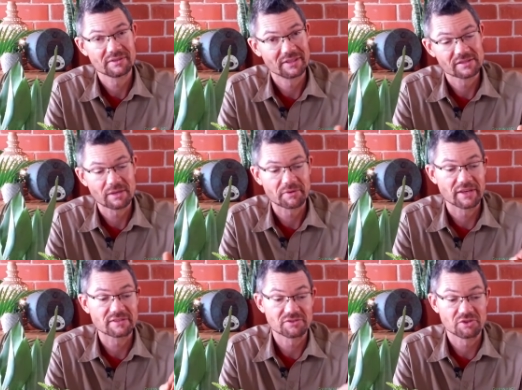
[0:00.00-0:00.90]
In some
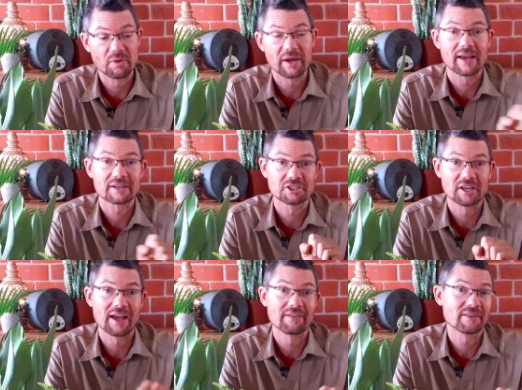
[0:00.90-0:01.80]
cases, you might actually
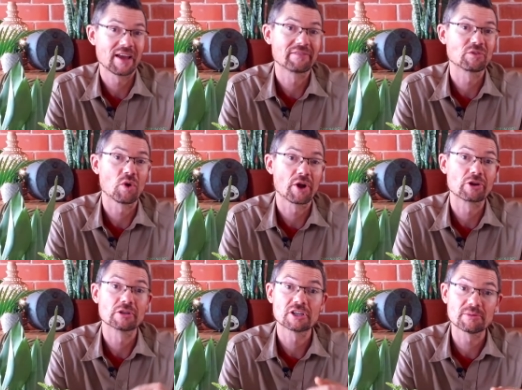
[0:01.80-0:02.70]
have to water
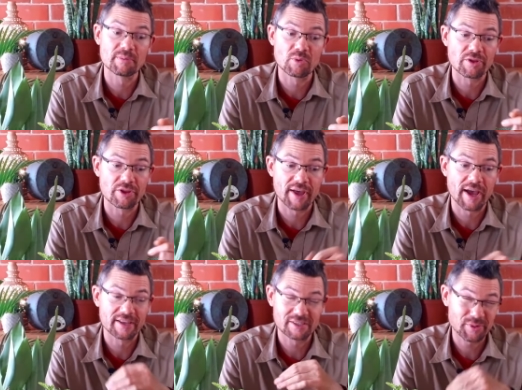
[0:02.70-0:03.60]
a little bit more than
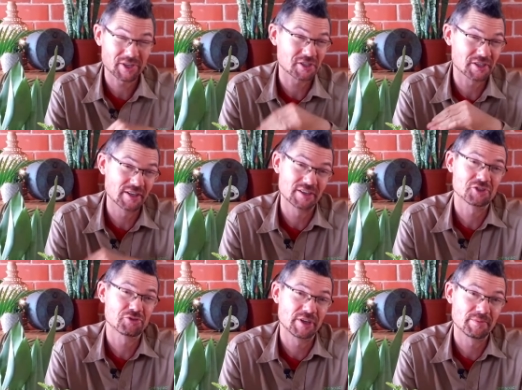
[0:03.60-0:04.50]
that, especially in
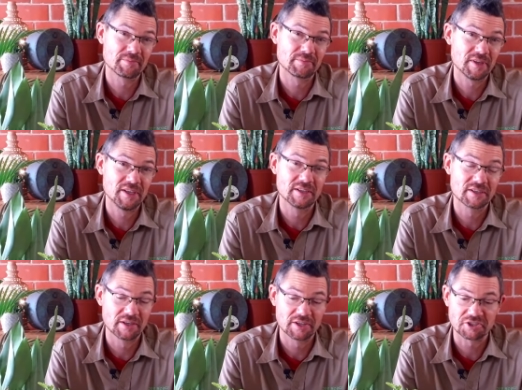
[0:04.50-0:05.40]
extreme heat
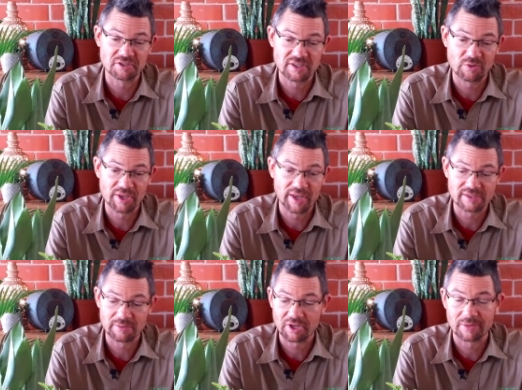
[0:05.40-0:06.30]
conditions that we get
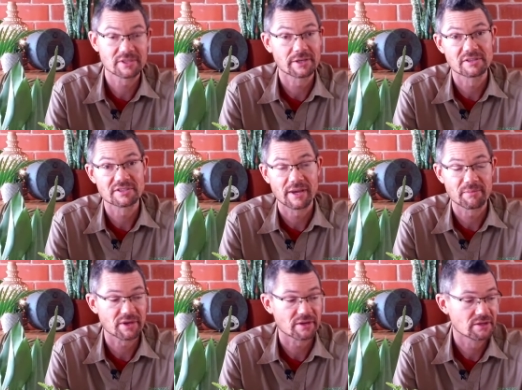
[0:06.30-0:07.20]
sometimes here in
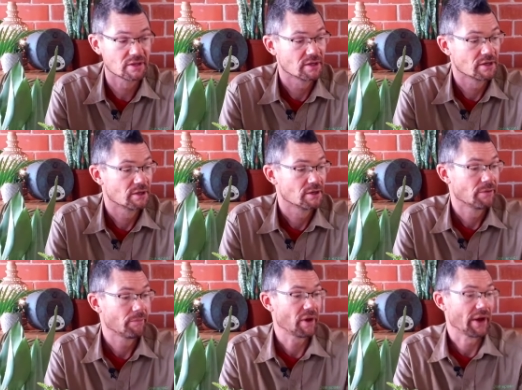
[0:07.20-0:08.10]
Zambia.
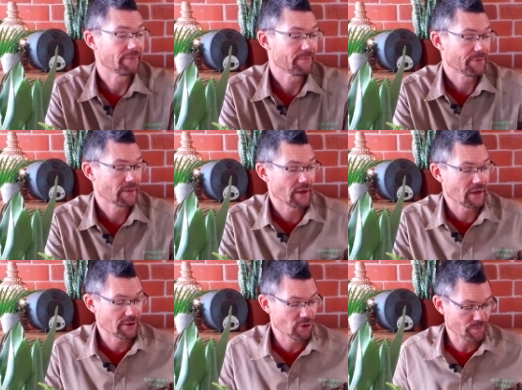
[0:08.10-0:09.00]
But
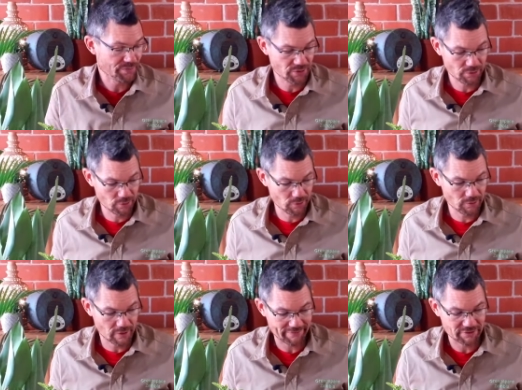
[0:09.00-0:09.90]
I hope you
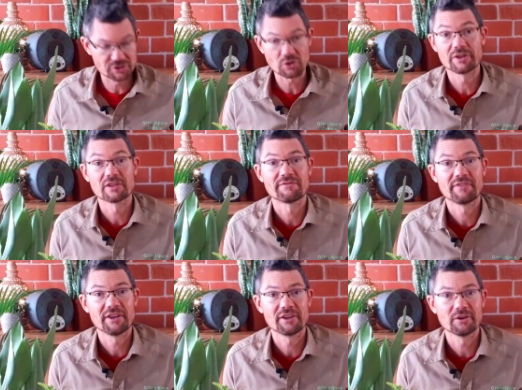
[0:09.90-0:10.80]
have enjoyed this
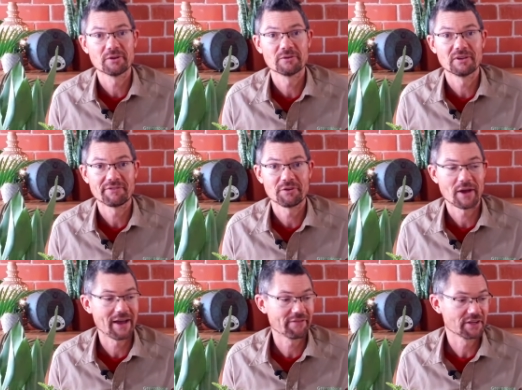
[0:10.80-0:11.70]
video. If you
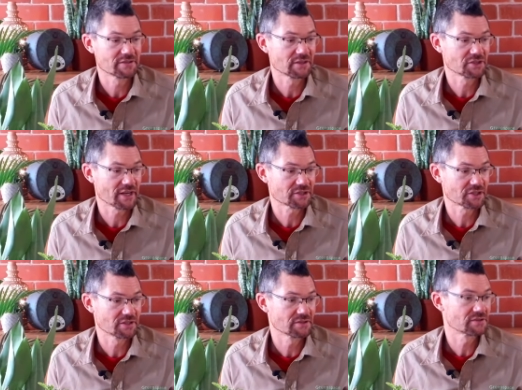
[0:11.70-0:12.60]
have any
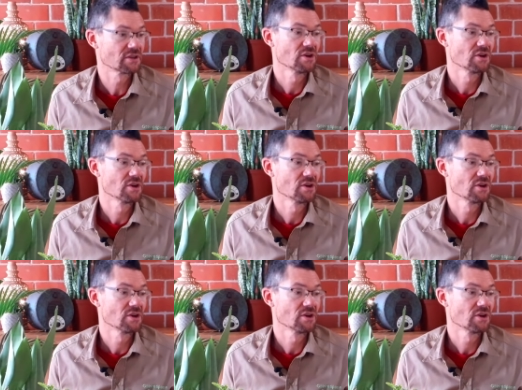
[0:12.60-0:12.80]
suggestions